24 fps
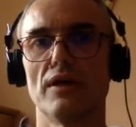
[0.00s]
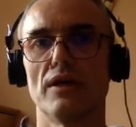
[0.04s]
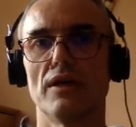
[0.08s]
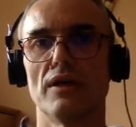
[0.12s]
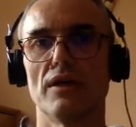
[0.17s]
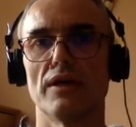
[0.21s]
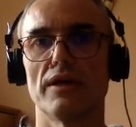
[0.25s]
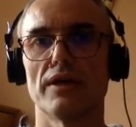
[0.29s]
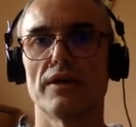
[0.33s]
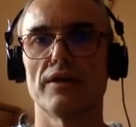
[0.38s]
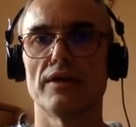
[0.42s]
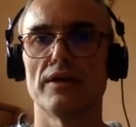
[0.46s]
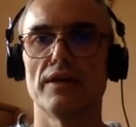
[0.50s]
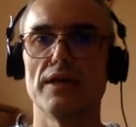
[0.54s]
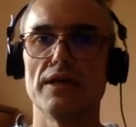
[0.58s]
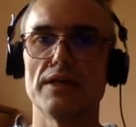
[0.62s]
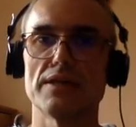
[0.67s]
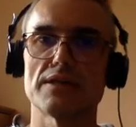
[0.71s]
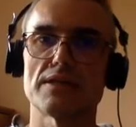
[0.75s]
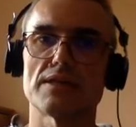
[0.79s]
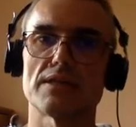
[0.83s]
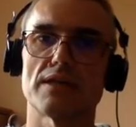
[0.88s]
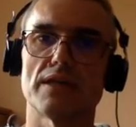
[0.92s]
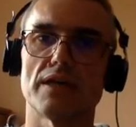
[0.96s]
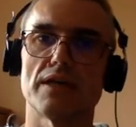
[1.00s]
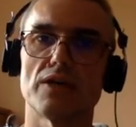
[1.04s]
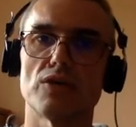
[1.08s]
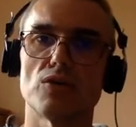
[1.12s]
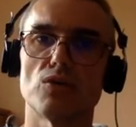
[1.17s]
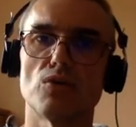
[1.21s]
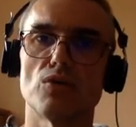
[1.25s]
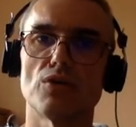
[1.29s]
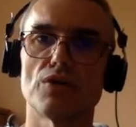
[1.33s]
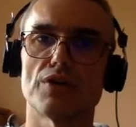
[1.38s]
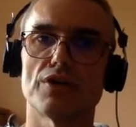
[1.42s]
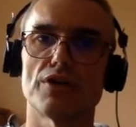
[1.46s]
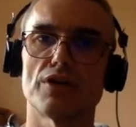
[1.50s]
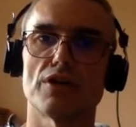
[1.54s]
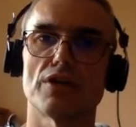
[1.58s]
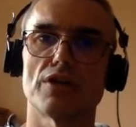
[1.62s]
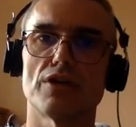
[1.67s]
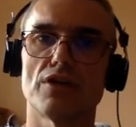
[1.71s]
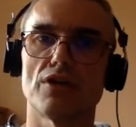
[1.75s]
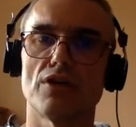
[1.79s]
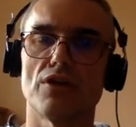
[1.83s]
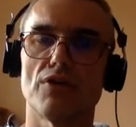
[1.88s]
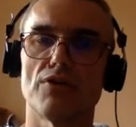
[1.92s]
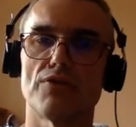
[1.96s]
the inside
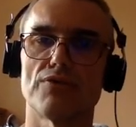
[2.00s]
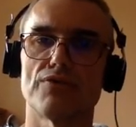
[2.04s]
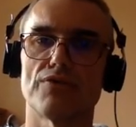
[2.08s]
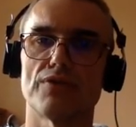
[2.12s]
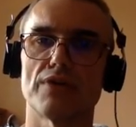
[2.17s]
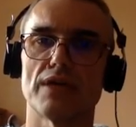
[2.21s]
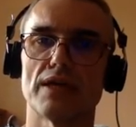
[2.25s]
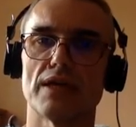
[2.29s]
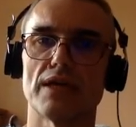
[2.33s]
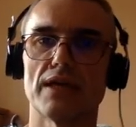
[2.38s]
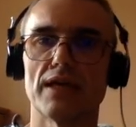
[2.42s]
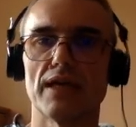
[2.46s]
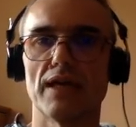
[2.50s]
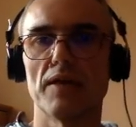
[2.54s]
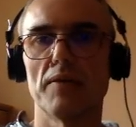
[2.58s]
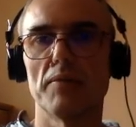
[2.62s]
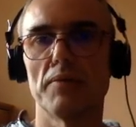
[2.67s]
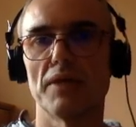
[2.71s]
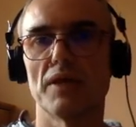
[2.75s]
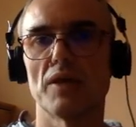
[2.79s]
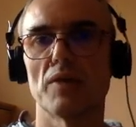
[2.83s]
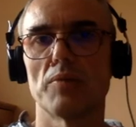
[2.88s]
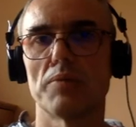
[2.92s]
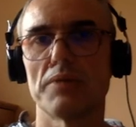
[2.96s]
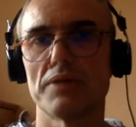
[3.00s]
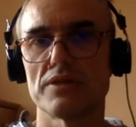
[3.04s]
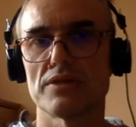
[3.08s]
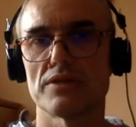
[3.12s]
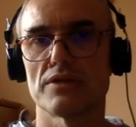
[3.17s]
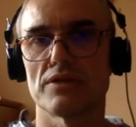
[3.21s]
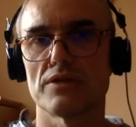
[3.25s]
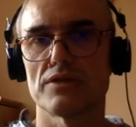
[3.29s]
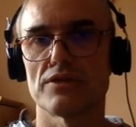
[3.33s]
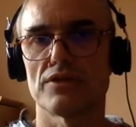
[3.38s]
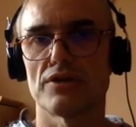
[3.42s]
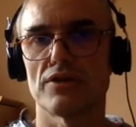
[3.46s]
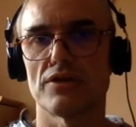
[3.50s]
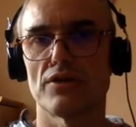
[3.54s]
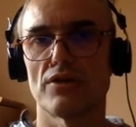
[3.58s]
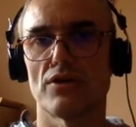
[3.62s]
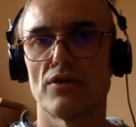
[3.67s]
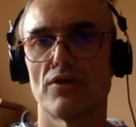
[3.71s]
working of a gaming business here,